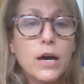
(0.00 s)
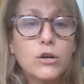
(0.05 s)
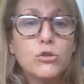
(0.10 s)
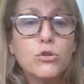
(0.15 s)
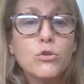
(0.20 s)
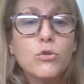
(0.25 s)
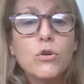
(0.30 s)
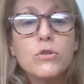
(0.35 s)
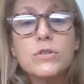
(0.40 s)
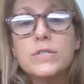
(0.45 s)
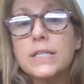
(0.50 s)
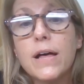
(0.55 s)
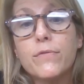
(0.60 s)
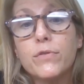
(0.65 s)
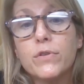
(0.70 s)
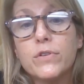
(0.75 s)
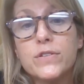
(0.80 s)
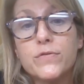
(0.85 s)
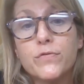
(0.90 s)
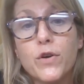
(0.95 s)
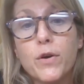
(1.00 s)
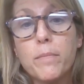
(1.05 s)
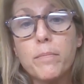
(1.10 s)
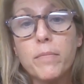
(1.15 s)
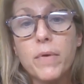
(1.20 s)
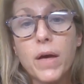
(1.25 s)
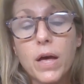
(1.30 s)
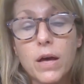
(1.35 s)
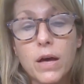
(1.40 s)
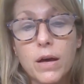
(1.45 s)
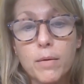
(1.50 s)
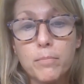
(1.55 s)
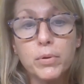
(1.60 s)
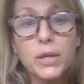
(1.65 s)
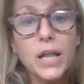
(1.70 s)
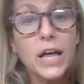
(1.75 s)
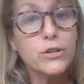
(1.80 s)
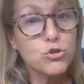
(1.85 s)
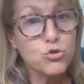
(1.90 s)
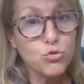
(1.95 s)
glucose levels from
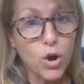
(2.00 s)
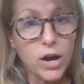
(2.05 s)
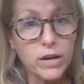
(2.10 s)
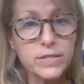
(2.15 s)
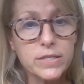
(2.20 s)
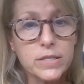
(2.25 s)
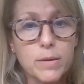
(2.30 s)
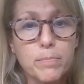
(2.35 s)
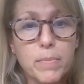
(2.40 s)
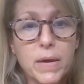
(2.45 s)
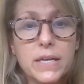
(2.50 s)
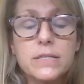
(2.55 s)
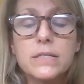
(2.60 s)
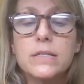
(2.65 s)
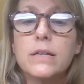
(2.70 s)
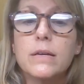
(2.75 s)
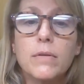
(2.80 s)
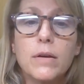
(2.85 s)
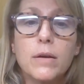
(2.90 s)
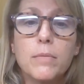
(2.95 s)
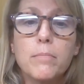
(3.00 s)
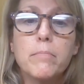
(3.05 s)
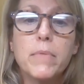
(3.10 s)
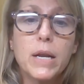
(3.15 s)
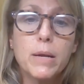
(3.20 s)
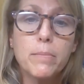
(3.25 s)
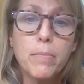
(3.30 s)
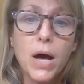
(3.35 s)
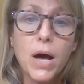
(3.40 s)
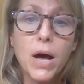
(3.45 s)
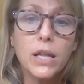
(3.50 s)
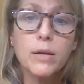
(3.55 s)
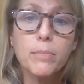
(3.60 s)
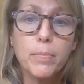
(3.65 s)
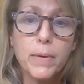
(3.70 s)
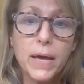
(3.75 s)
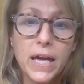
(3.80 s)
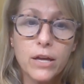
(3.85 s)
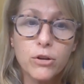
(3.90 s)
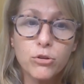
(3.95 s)
blood draws, the basic metabolic
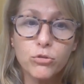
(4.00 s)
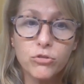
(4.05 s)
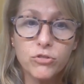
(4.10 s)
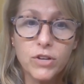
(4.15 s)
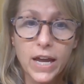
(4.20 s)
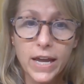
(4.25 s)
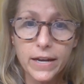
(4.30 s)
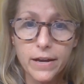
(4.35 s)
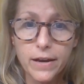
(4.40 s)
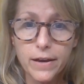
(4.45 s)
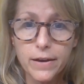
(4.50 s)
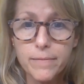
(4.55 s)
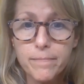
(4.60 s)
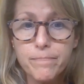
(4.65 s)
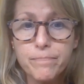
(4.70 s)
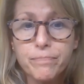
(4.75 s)
panel data.